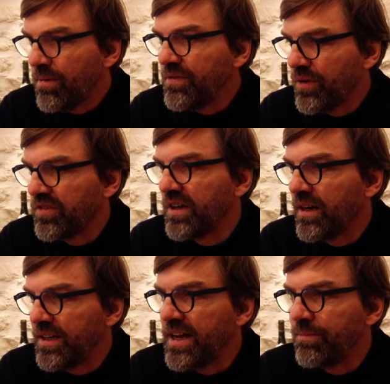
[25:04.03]
probably for
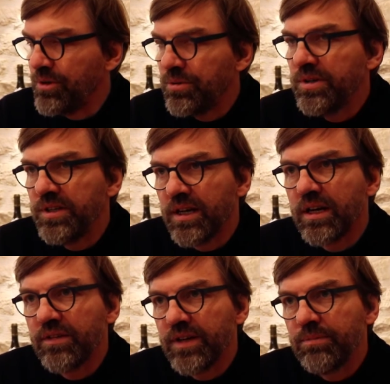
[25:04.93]
start, yeah, purity. I
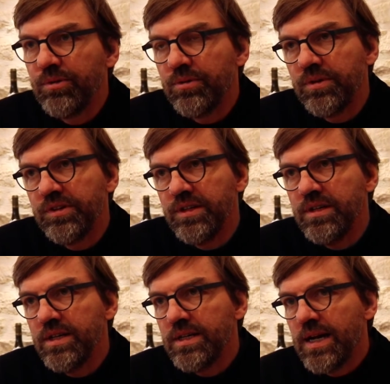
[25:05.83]
like that
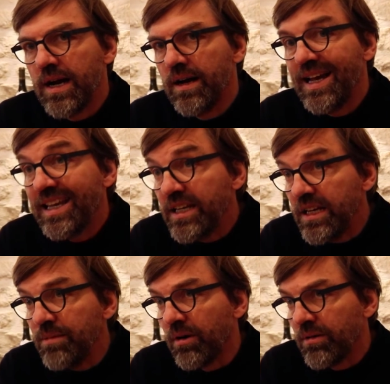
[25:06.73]
purity,
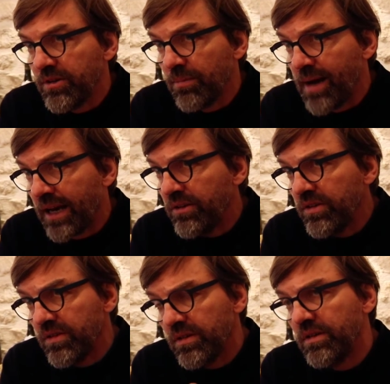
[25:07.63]
équilibre,
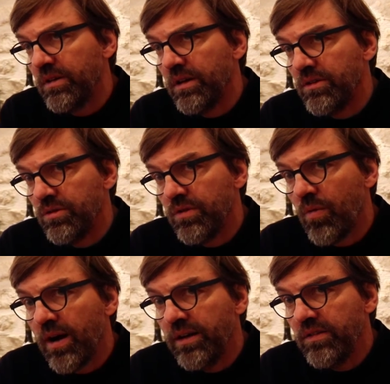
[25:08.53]
balance into the
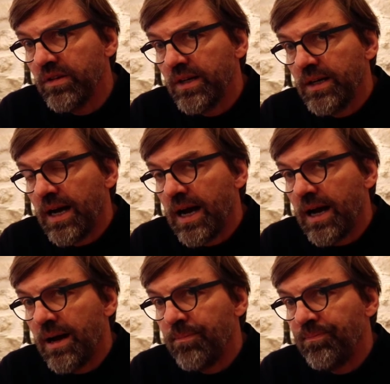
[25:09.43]
wines.
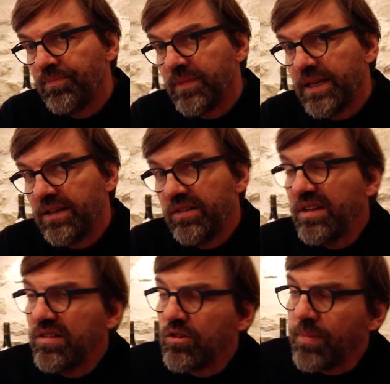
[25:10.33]
It's
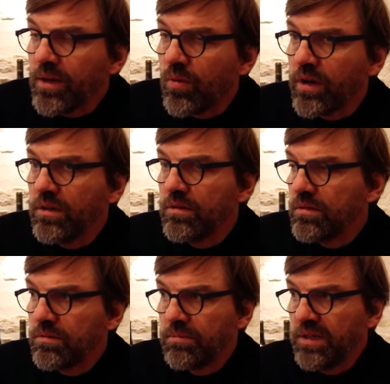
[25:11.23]
easy to make wine.
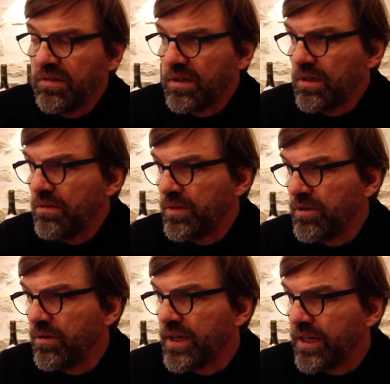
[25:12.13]
Basically, when
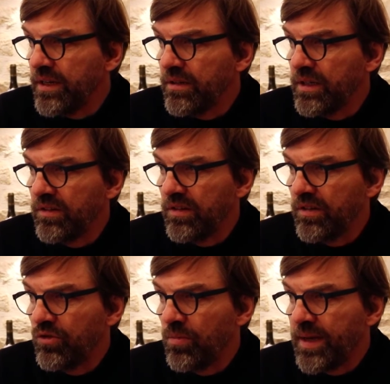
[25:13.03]
you look at it, it's
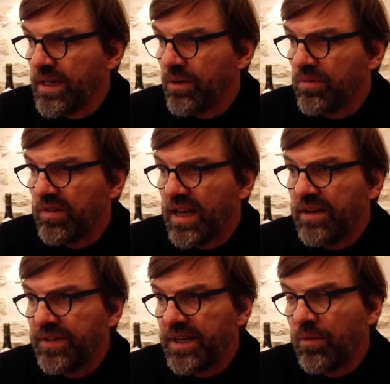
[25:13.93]
easy to make, I would say,
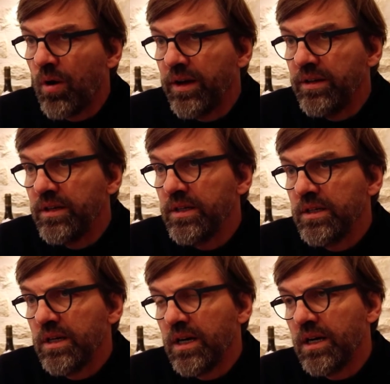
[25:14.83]
everyday wine.
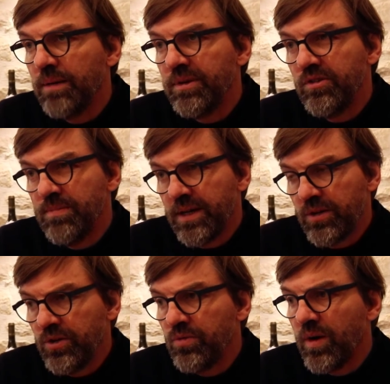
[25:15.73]
But to
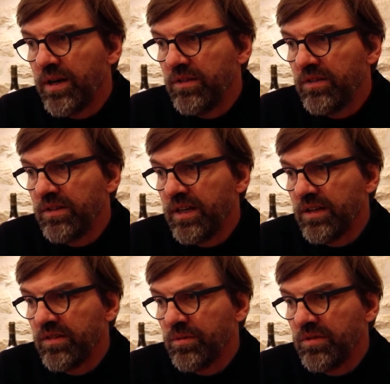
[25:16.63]
make good wines, it
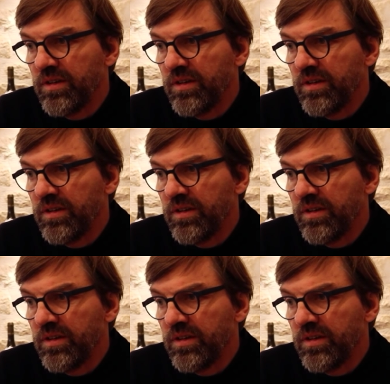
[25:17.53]
takes